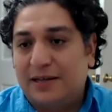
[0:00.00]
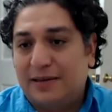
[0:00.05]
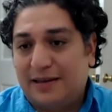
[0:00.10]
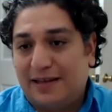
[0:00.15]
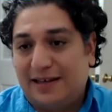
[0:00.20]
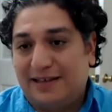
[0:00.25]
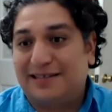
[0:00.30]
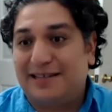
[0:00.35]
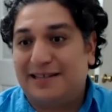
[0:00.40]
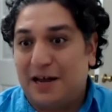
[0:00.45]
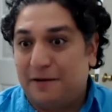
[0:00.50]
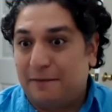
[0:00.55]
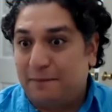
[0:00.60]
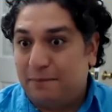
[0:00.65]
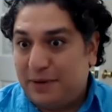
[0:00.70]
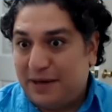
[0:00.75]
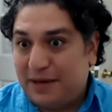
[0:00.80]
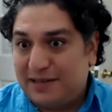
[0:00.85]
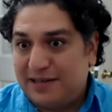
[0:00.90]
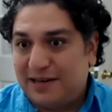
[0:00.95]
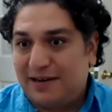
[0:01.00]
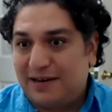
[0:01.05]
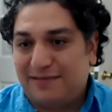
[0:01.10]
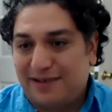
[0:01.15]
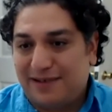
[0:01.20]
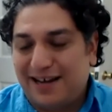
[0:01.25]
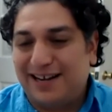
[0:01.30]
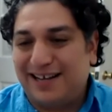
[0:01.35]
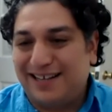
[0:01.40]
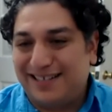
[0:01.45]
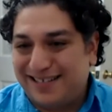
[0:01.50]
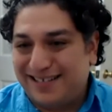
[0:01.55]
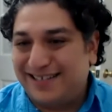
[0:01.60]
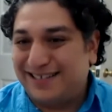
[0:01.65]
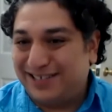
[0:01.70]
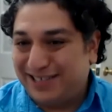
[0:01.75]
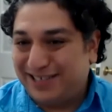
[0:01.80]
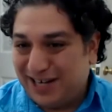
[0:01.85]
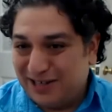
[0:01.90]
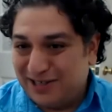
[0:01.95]
Instead of pizza, right? It's
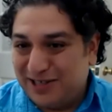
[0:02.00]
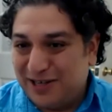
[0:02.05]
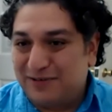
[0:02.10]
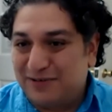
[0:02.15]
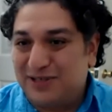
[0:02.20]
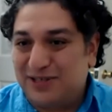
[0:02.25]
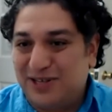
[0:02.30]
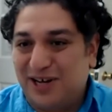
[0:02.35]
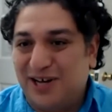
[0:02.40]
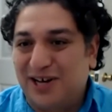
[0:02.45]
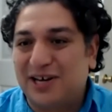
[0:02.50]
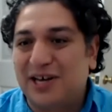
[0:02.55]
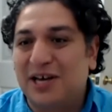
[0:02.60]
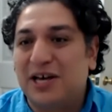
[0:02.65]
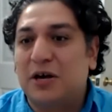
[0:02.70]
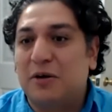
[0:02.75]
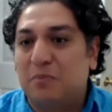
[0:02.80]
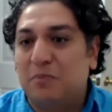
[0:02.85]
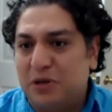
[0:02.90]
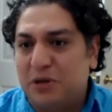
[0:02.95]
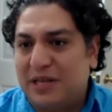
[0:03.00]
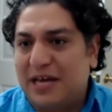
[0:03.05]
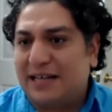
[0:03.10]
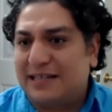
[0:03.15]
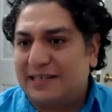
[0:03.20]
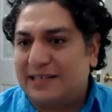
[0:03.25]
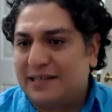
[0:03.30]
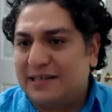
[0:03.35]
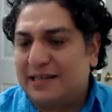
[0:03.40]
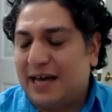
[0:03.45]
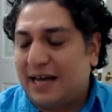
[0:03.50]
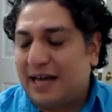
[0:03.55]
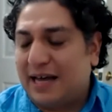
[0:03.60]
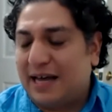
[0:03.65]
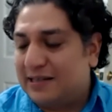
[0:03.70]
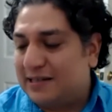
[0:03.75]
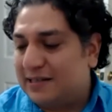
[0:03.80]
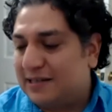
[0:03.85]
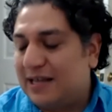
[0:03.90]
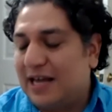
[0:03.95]
shares of stock, but
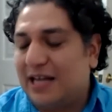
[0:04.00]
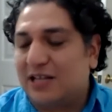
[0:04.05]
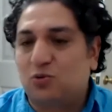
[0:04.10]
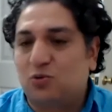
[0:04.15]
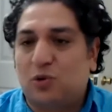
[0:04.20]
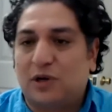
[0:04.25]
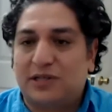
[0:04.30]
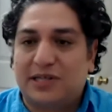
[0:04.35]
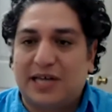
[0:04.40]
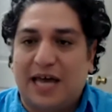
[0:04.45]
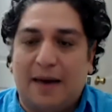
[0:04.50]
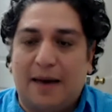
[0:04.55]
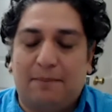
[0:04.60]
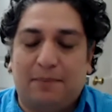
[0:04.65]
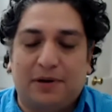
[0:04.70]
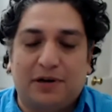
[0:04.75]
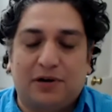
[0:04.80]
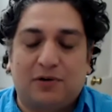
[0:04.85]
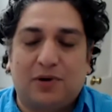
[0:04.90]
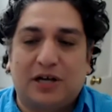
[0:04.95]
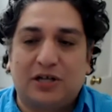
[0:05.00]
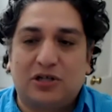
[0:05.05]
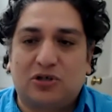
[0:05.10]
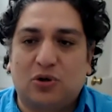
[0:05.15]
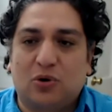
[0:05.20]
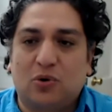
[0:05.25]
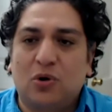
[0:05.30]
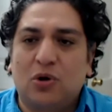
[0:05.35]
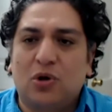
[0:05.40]
that's what's happening, right? So